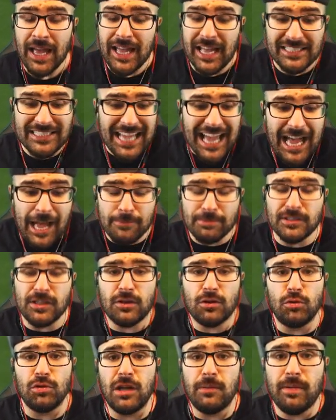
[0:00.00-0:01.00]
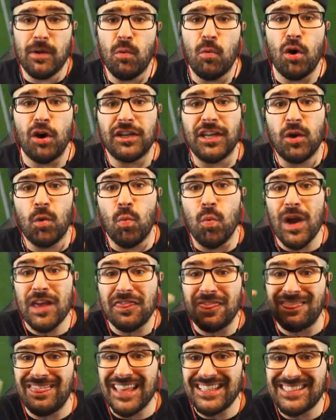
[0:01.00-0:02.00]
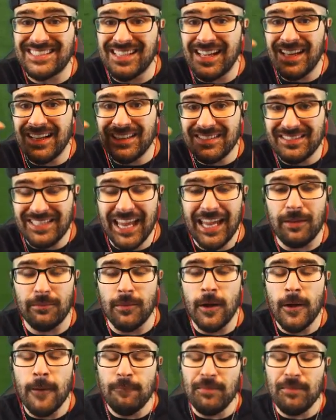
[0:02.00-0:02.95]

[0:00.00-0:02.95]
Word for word: It's absolutely been working with this team.